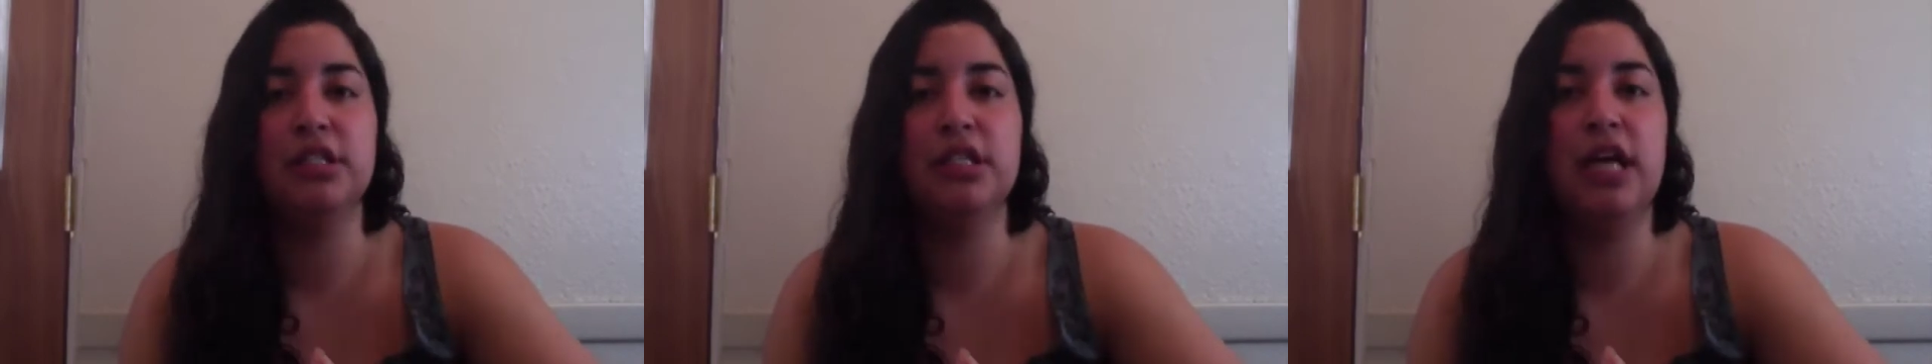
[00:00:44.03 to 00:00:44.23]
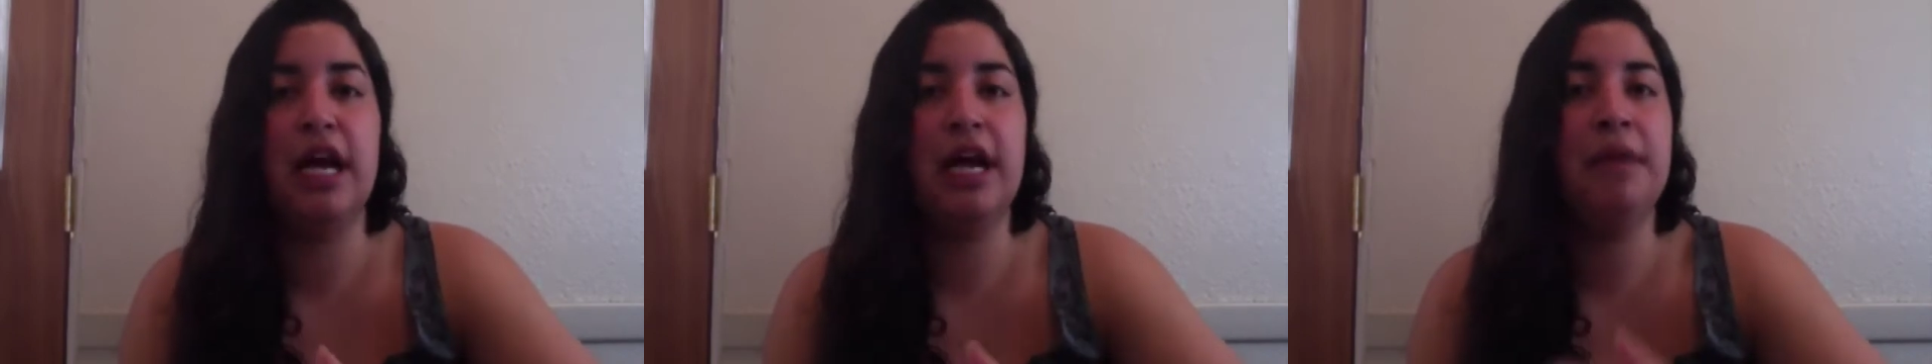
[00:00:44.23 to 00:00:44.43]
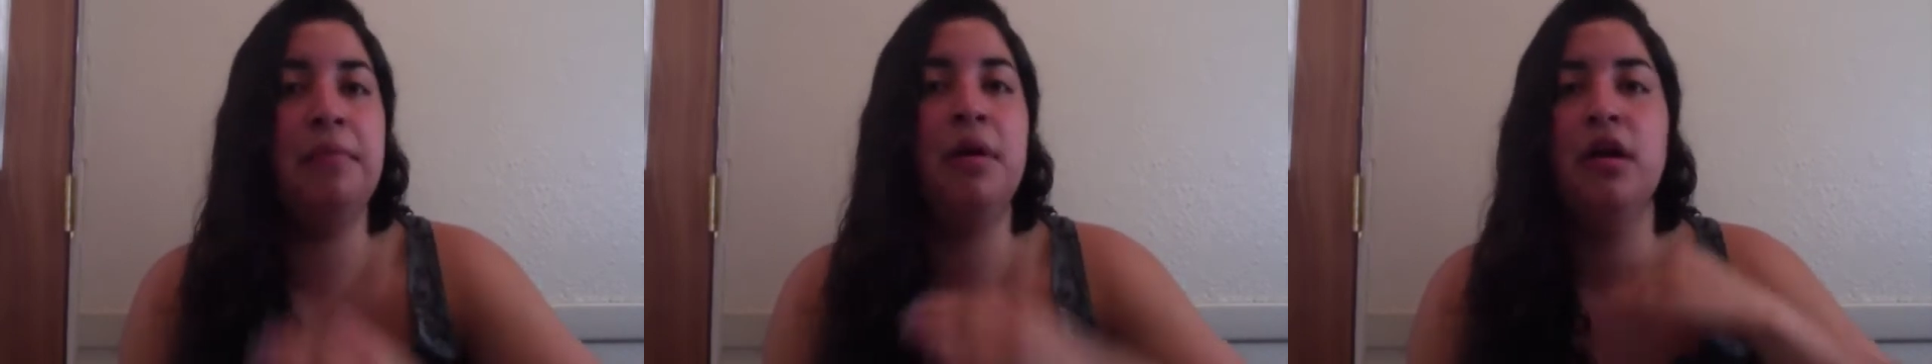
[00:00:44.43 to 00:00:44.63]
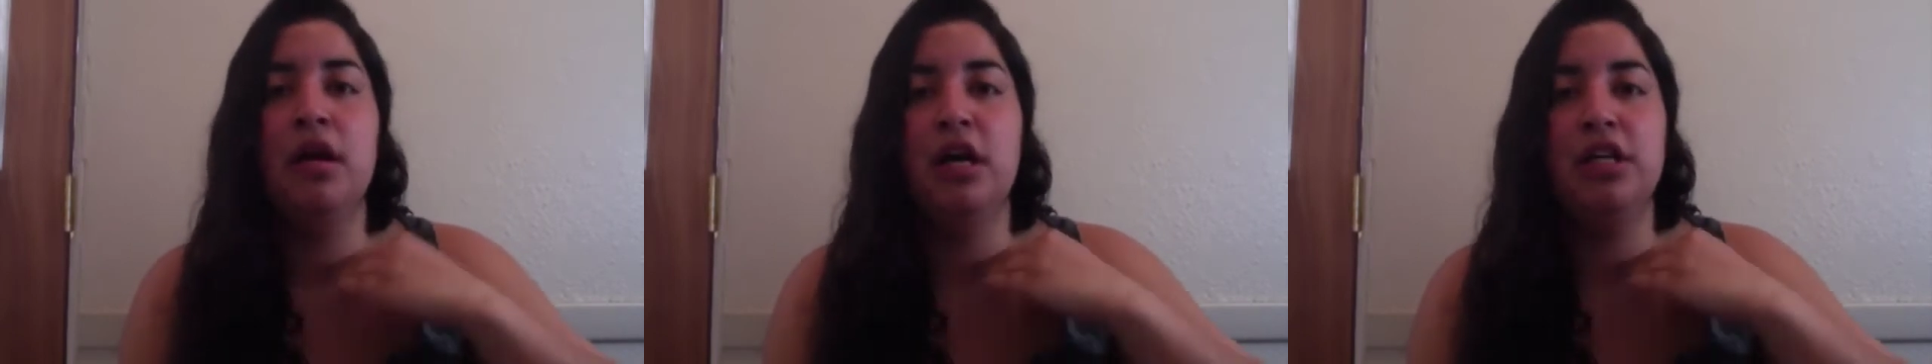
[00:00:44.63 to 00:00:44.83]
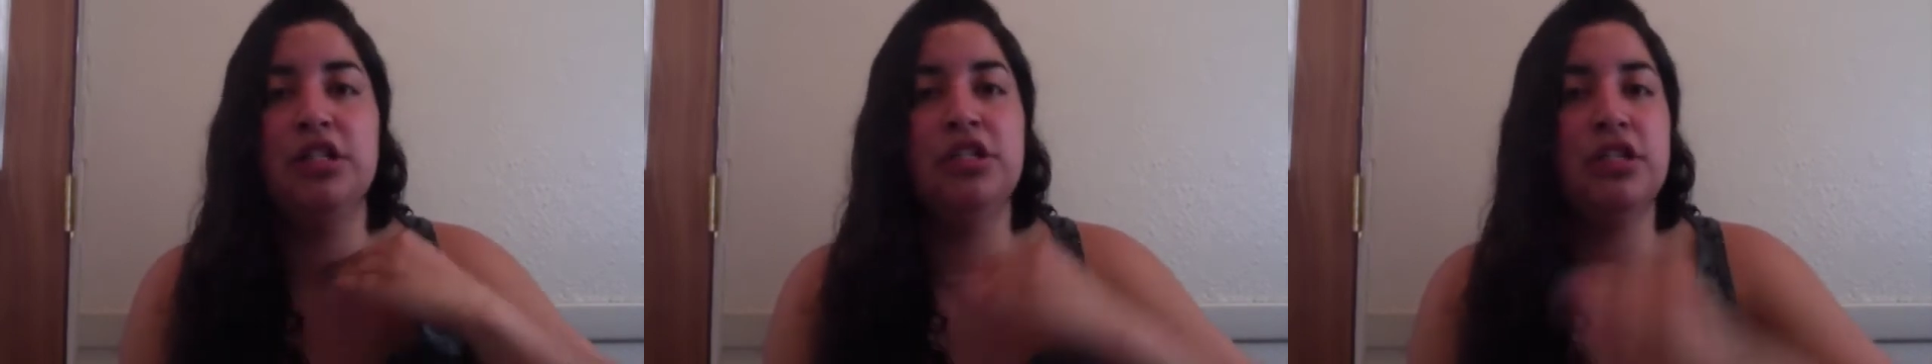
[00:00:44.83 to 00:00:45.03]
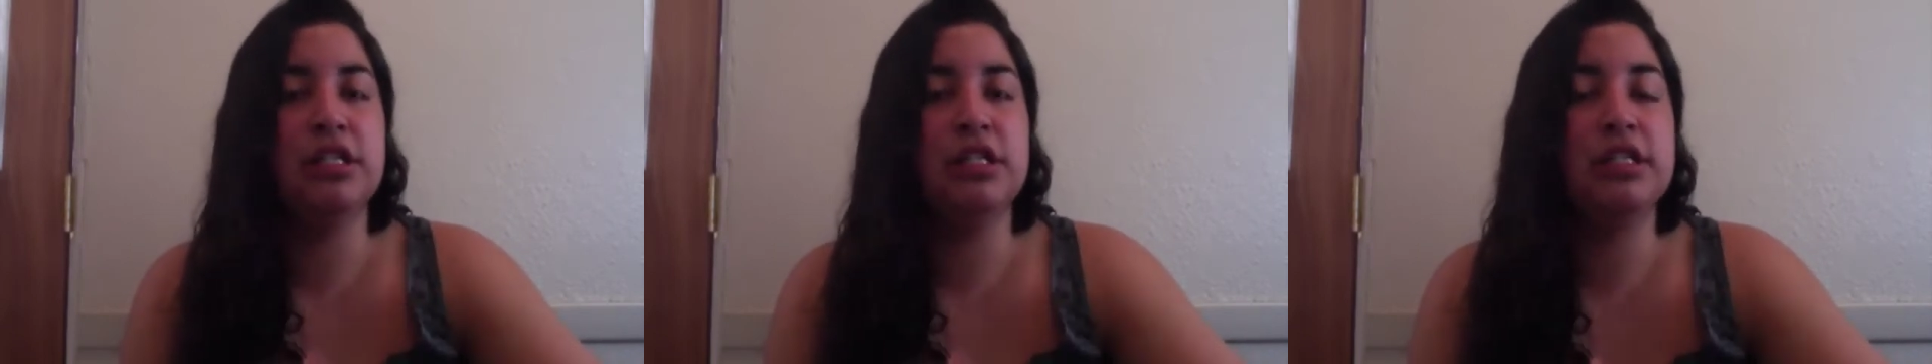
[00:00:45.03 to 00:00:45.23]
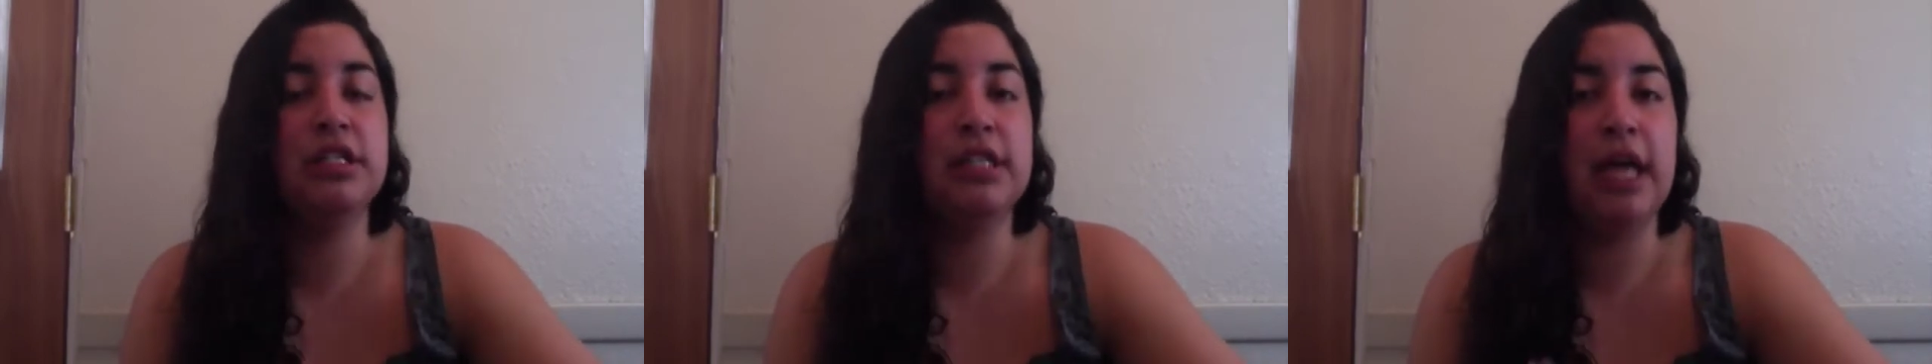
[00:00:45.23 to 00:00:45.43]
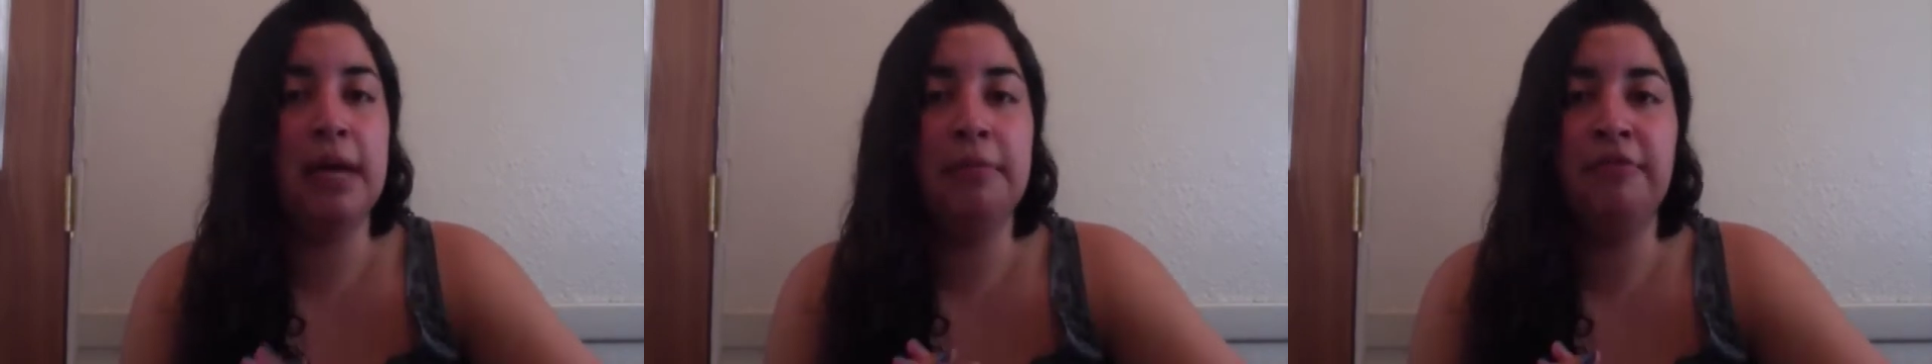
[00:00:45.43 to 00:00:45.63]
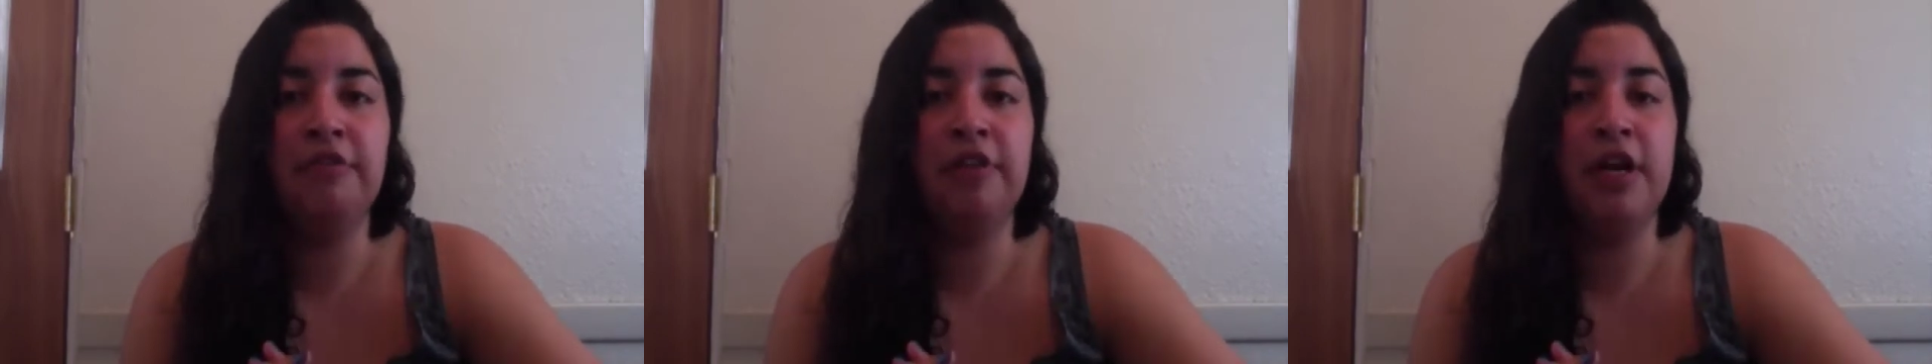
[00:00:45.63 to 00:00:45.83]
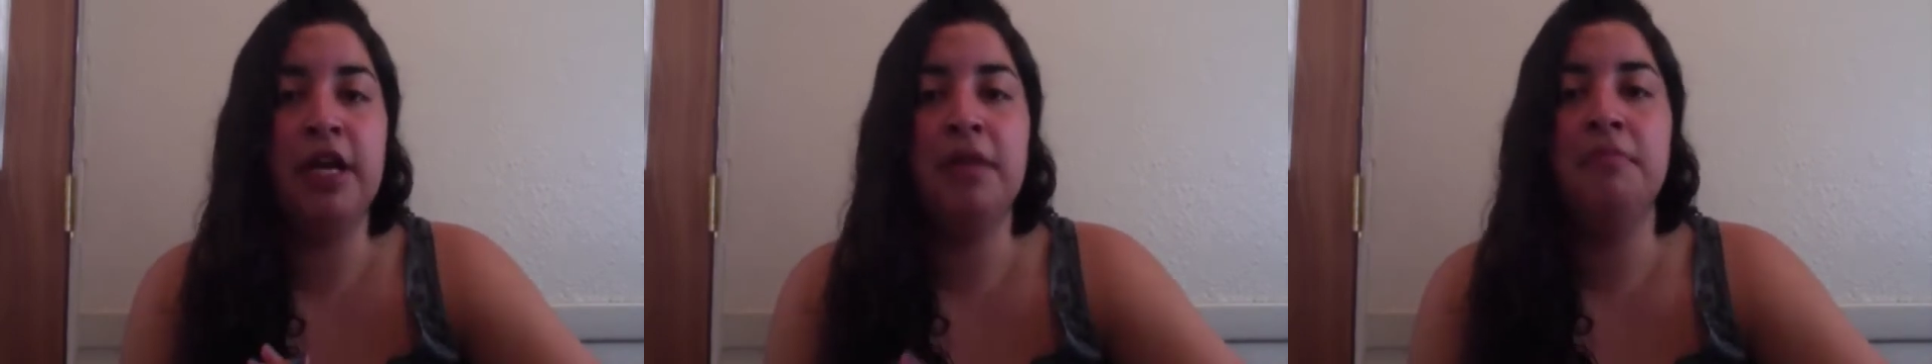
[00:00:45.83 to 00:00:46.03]
time, a certain time
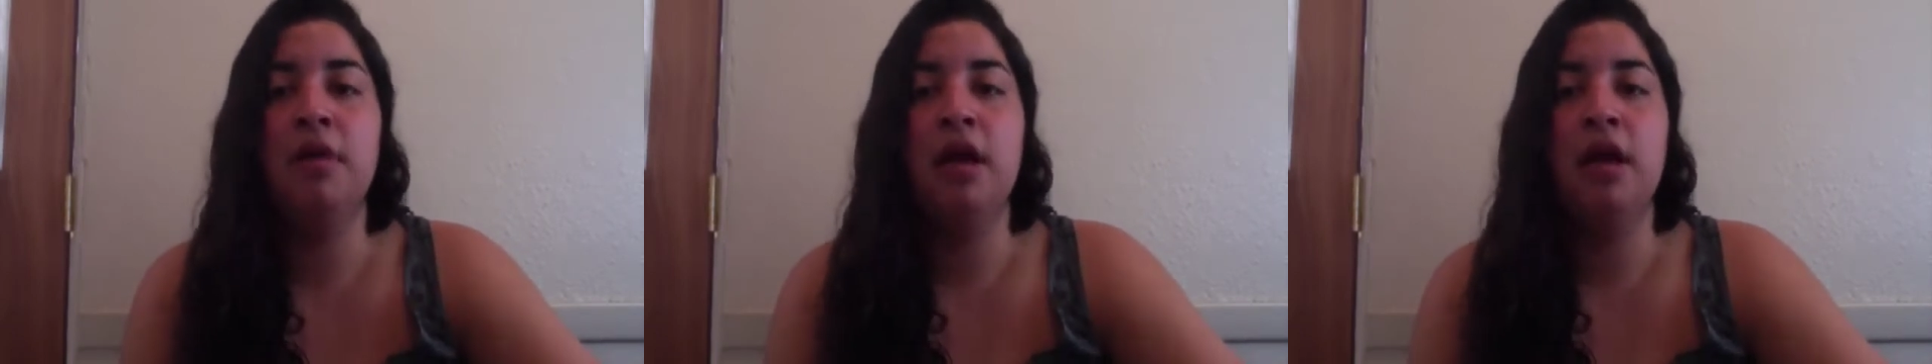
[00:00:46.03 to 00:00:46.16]
frame.